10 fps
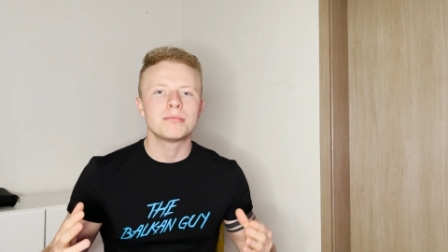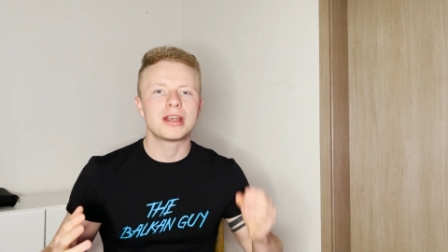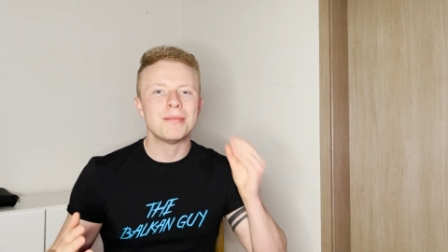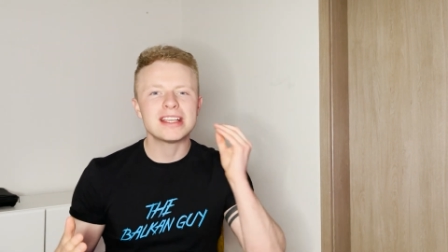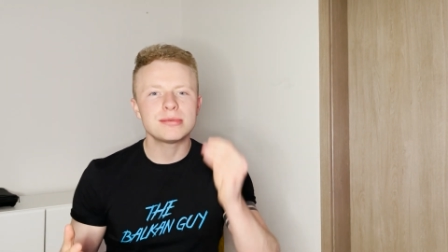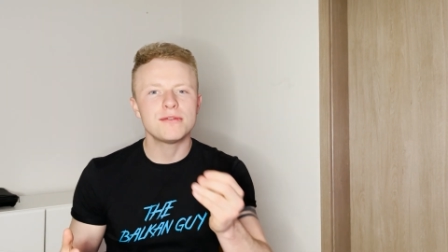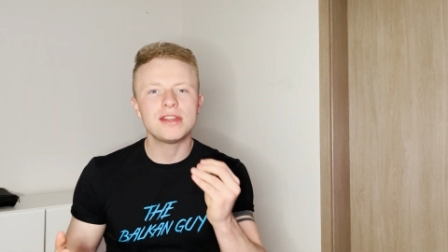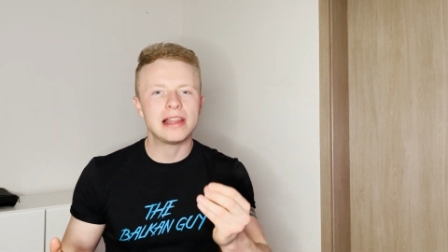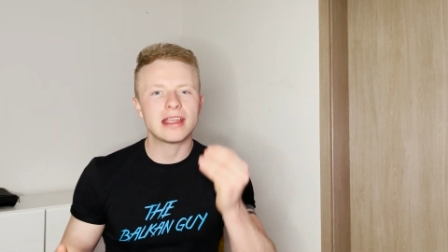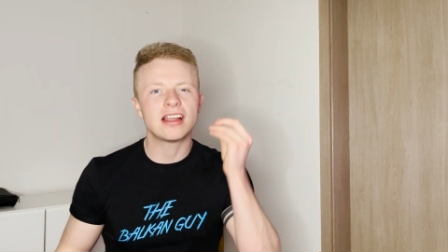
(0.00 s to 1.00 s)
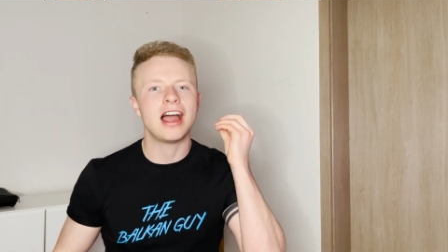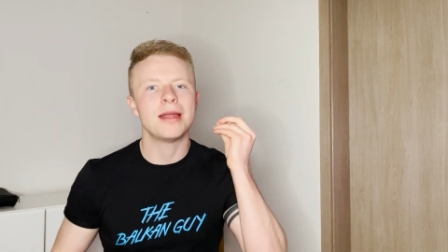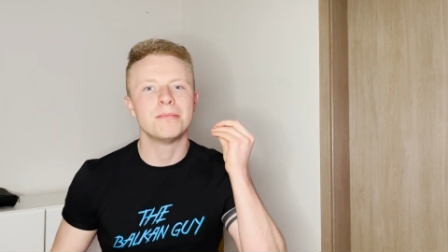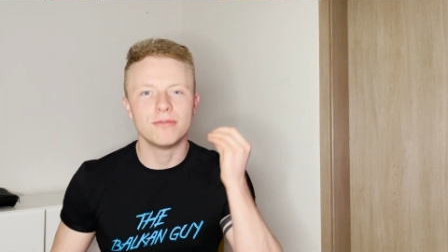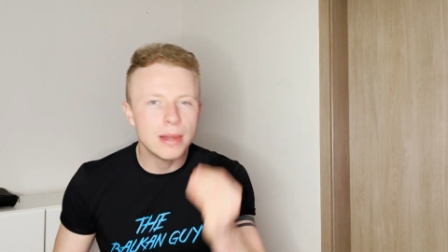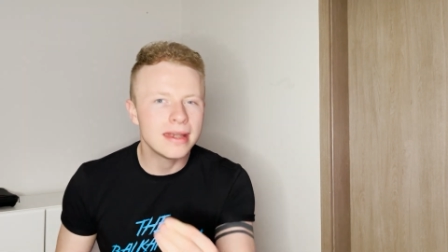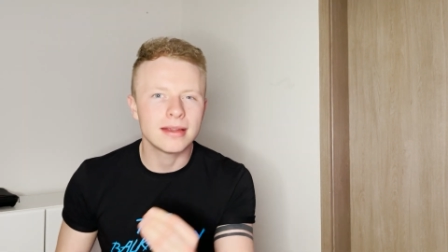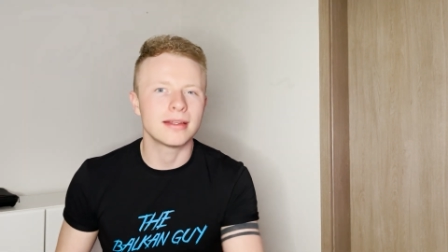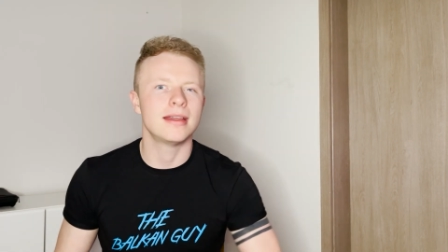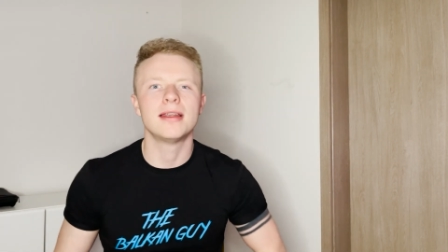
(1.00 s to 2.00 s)
but it makes me feel like I'm
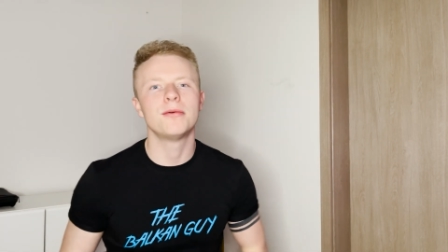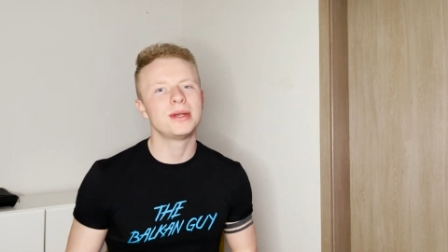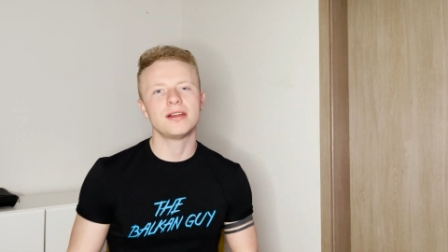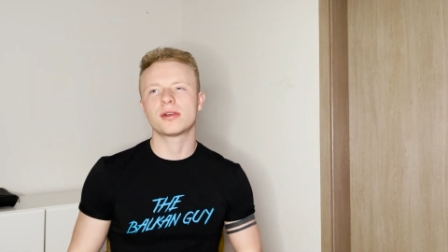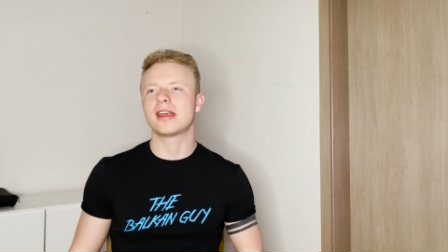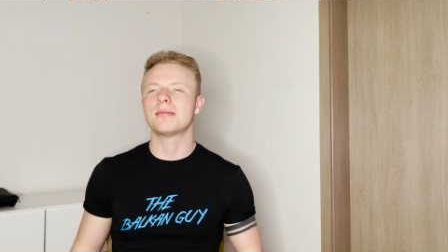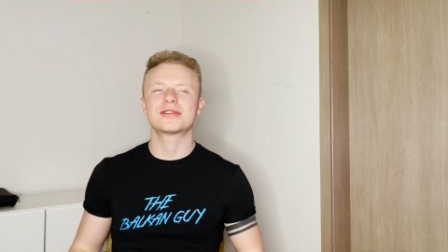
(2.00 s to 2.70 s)
winning in a video game.